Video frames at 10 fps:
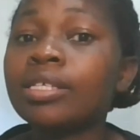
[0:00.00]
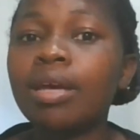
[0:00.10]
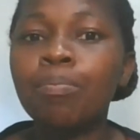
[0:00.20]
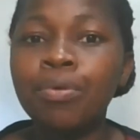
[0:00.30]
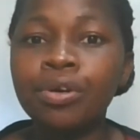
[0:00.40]

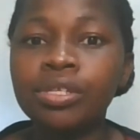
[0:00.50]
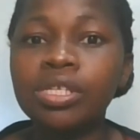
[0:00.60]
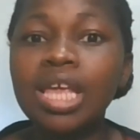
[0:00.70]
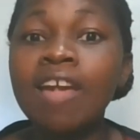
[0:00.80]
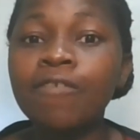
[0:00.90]
suppose
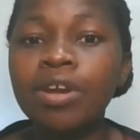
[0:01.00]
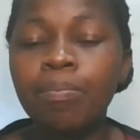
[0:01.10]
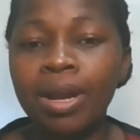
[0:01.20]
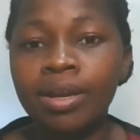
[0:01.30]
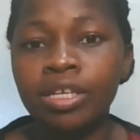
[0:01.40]
every
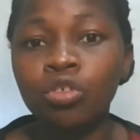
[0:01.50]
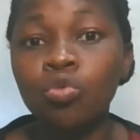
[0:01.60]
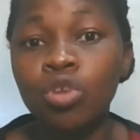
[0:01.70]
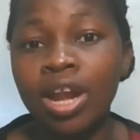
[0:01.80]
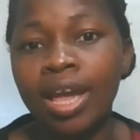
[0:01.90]
parent
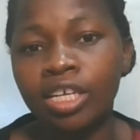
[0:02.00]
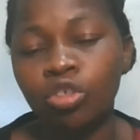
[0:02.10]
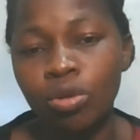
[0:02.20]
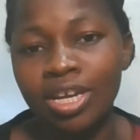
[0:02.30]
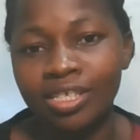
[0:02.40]
would like
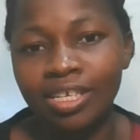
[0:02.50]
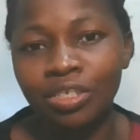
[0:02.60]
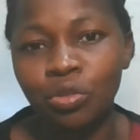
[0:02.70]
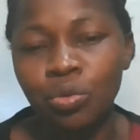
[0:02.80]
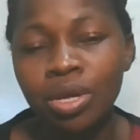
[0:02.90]
to
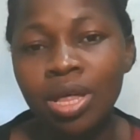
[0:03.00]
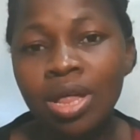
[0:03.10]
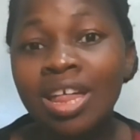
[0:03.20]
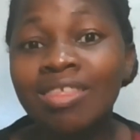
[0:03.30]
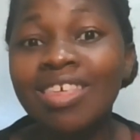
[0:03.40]
listen to.
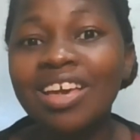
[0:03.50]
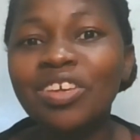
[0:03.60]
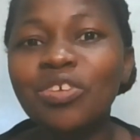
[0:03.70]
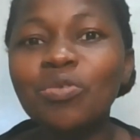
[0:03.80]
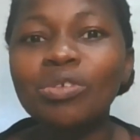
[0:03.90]

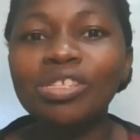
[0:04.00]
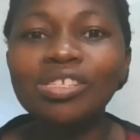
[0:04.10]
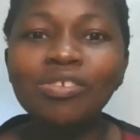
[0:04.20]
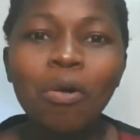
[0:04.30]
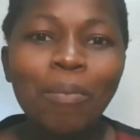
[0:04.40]
Thank you
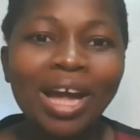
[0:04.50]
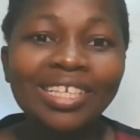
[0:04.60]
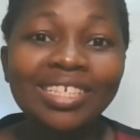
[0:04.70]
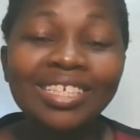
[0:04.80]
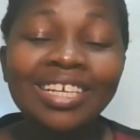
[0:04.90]
so much
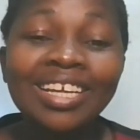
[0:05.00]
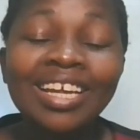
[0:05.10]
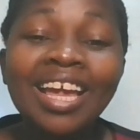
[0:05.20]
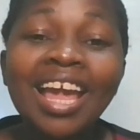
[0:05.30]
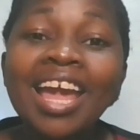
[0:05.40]

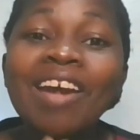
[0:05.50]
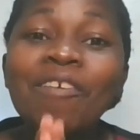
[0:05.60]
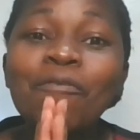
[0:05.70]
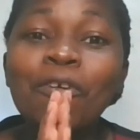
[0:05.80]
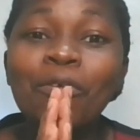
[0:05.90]

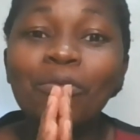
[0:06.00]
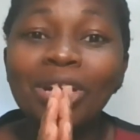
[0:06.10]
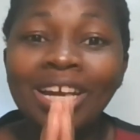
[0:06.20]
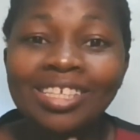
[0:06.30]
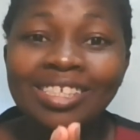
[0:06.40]
for
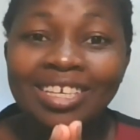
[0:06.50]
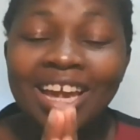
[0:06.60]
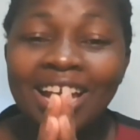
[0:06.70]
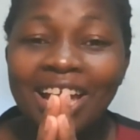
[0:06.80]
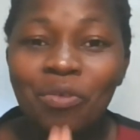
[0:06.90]

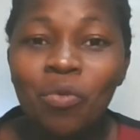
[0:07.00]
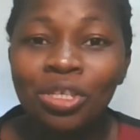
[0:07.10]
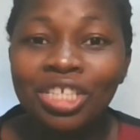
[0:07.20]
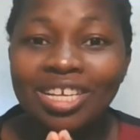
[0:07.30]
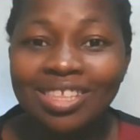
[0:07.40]
listening and
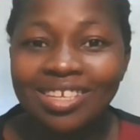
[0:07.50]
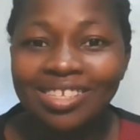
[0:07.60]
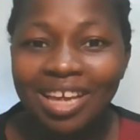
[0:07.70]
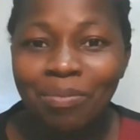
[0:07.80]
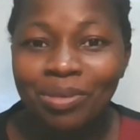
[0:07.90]
watching this
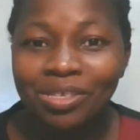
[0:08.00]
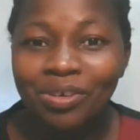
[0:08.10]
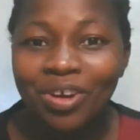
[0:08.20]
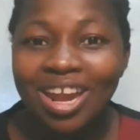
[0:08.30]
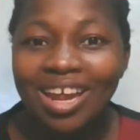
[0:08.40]

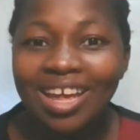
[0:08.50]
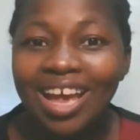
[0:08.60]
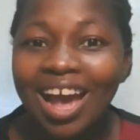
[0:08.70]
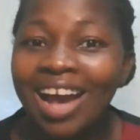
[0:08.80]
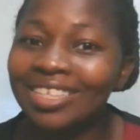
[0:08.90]
episode.
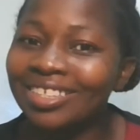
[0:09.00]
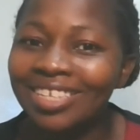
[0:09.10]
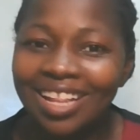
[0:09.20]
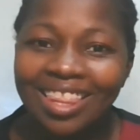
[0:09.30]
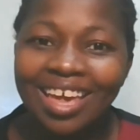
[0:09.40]

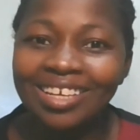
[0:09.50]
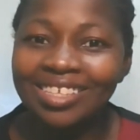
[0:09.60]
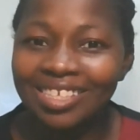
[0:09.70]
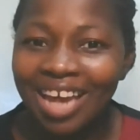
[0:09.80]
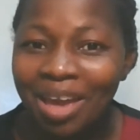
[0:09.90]
Until
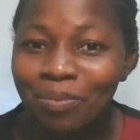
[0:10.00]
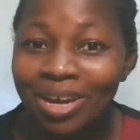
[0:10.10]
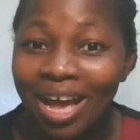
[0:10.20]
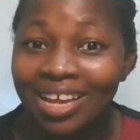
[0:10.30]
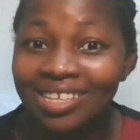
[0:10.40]
next time,
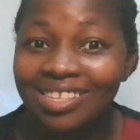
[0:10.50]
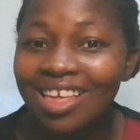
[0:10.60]
guys,